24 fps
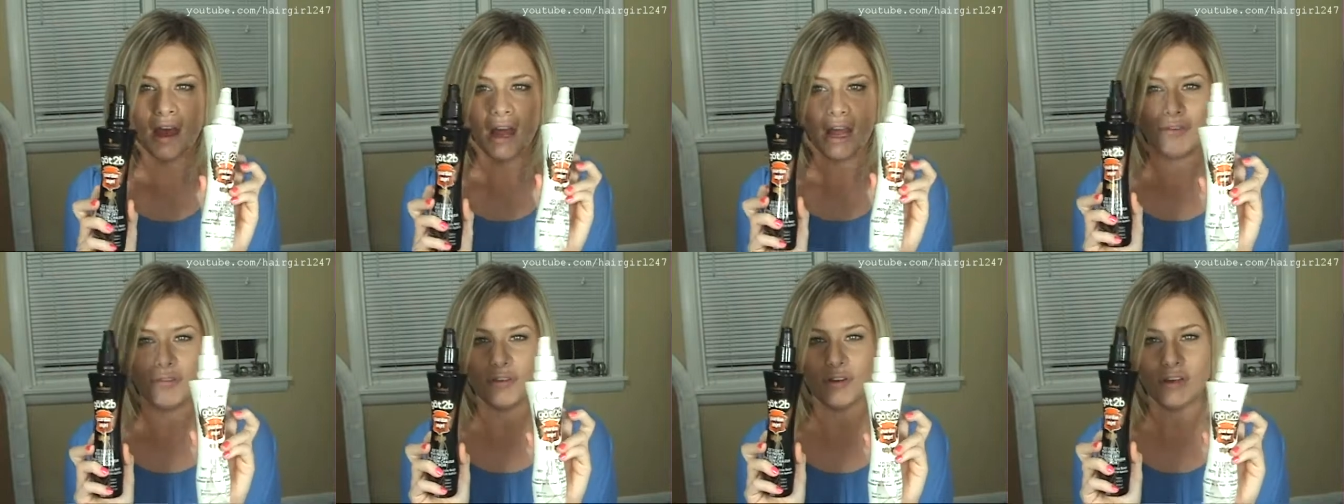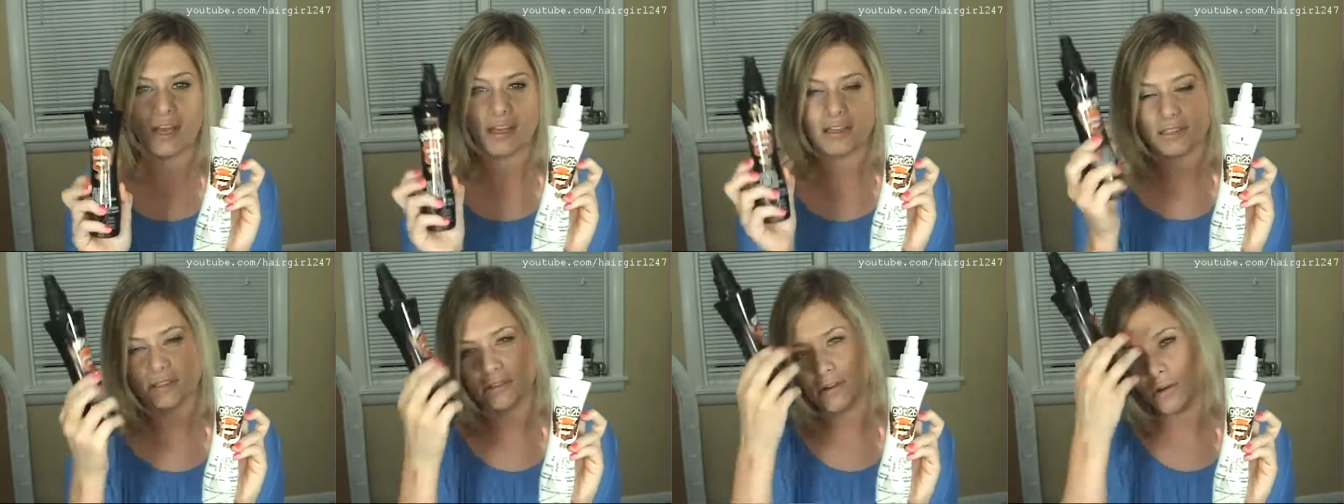If you
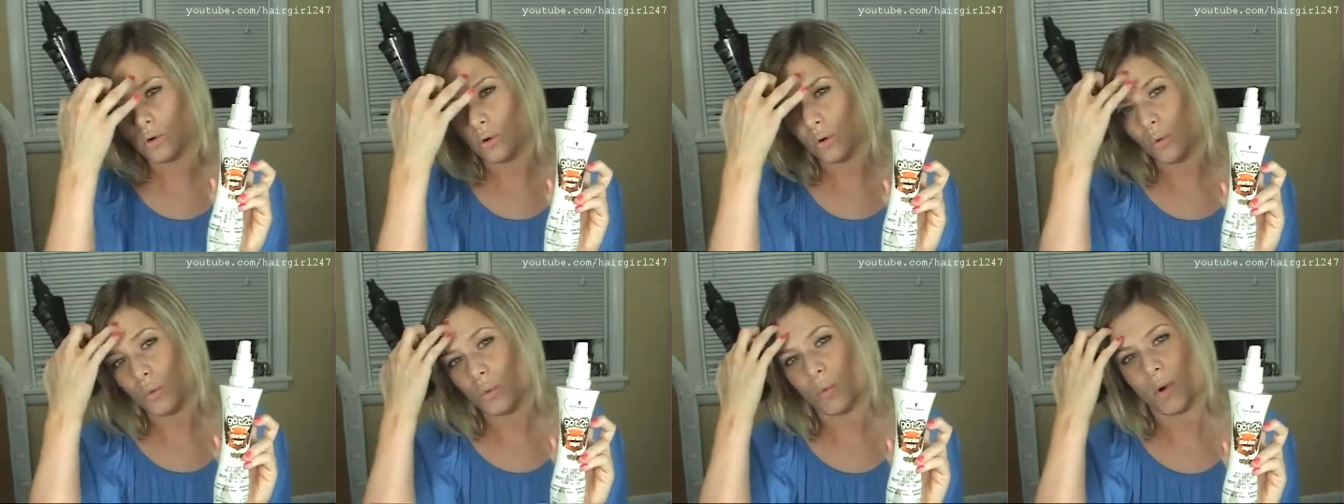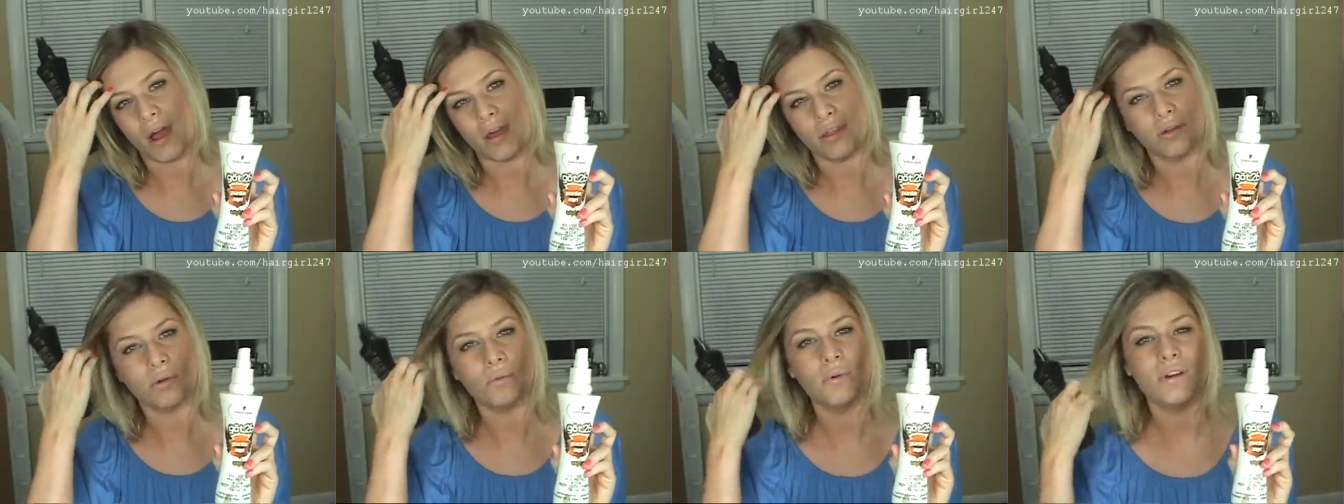guys know
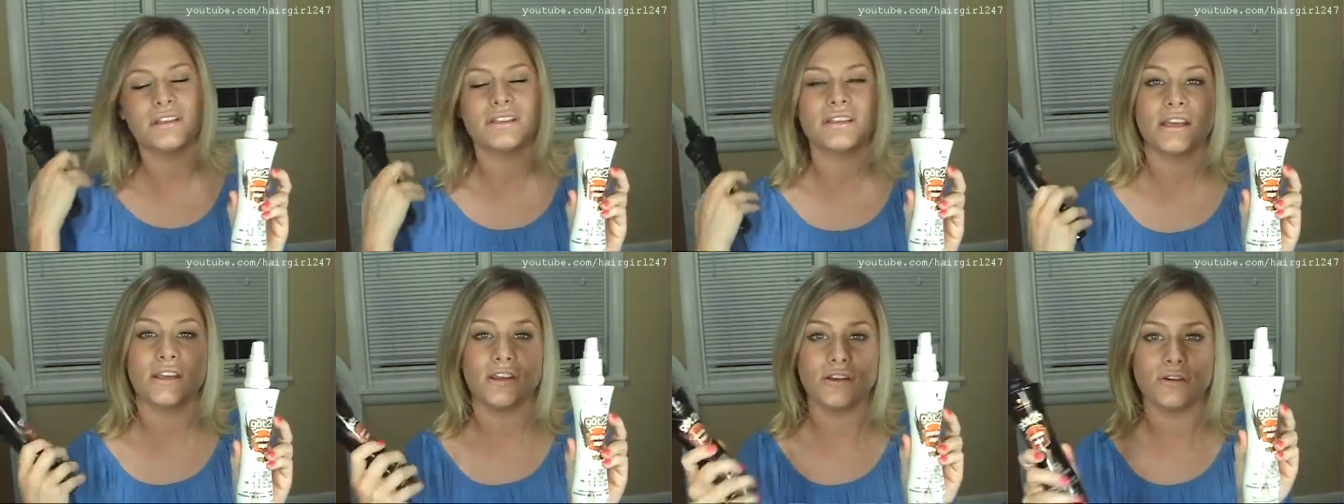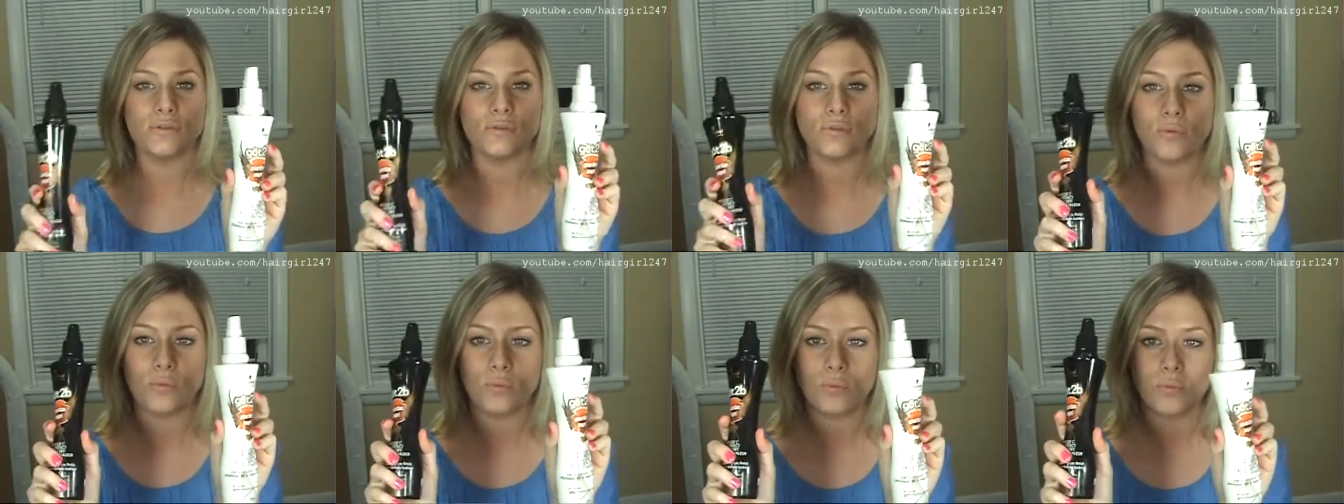other ones that
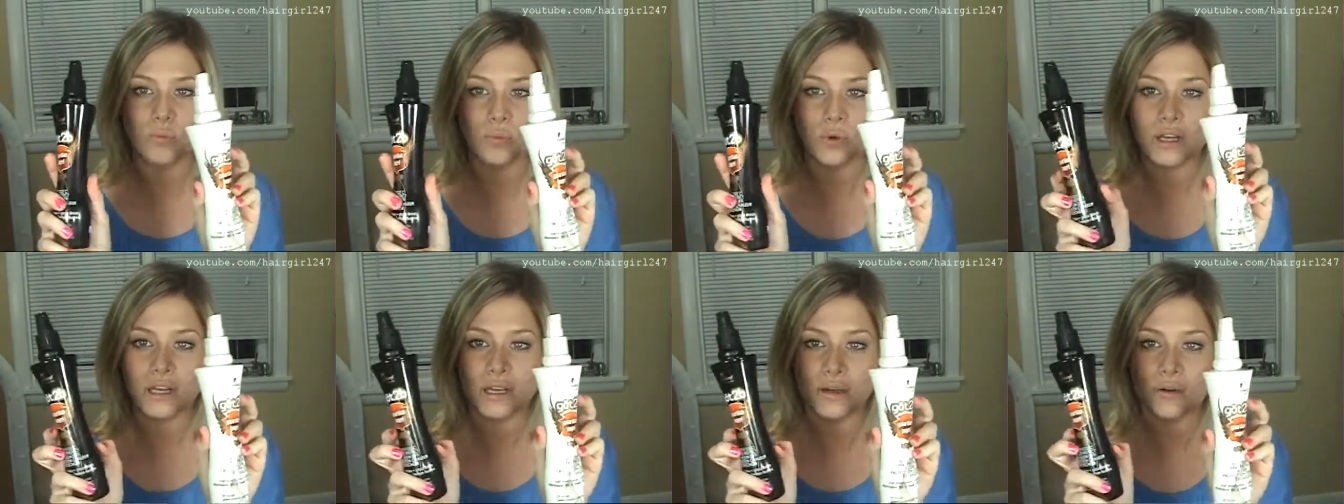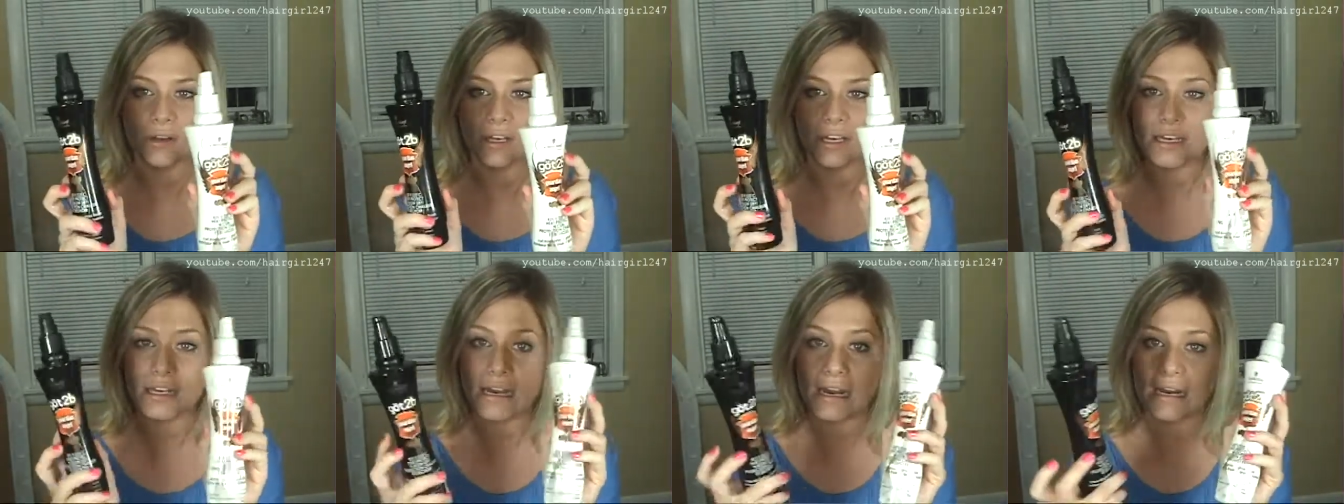you really,
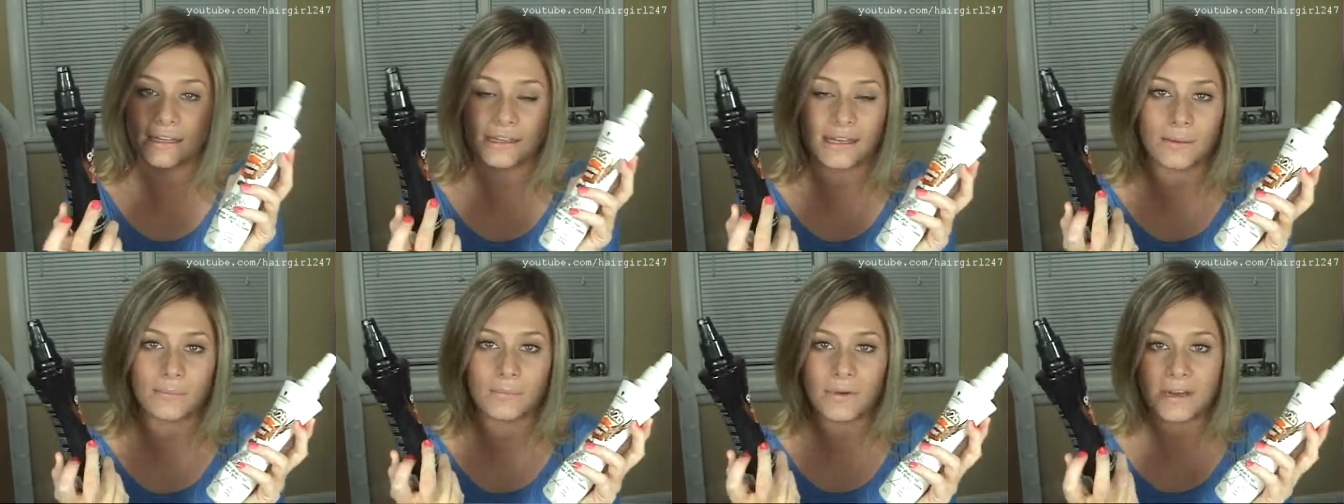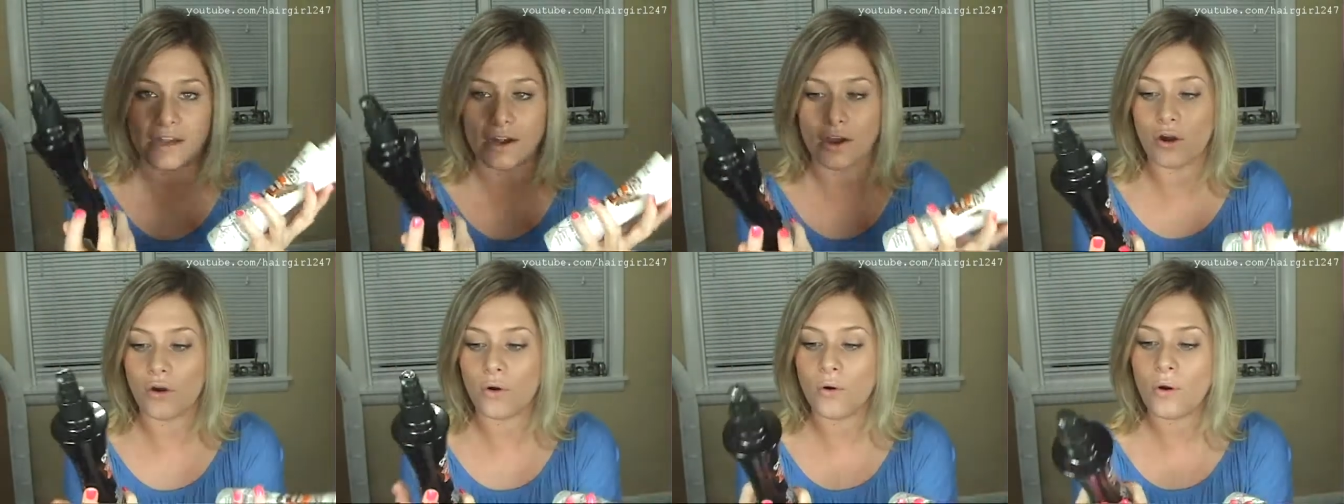really like, let me
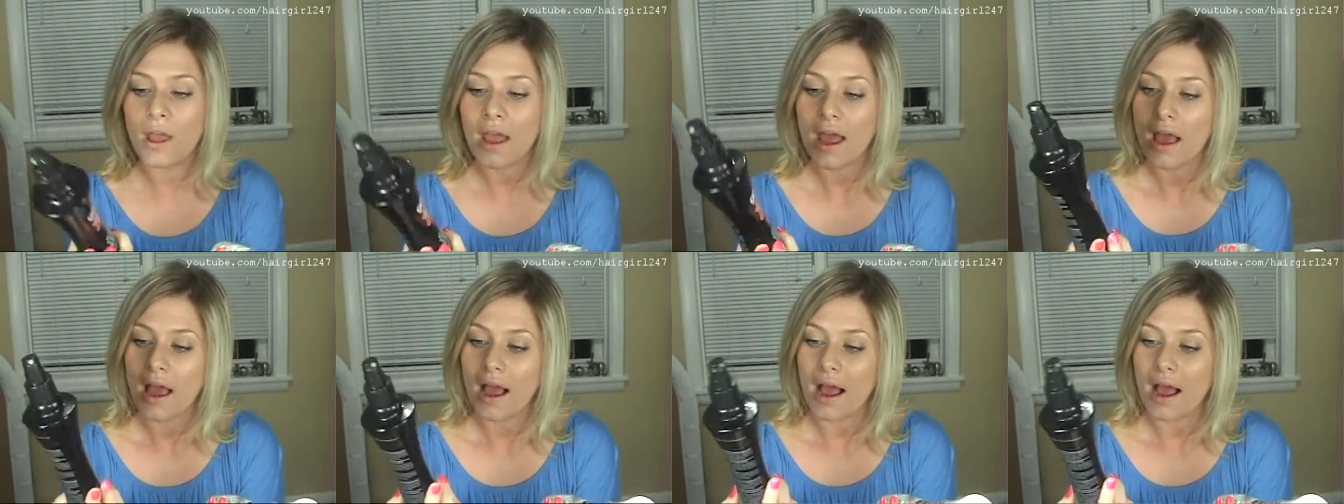know.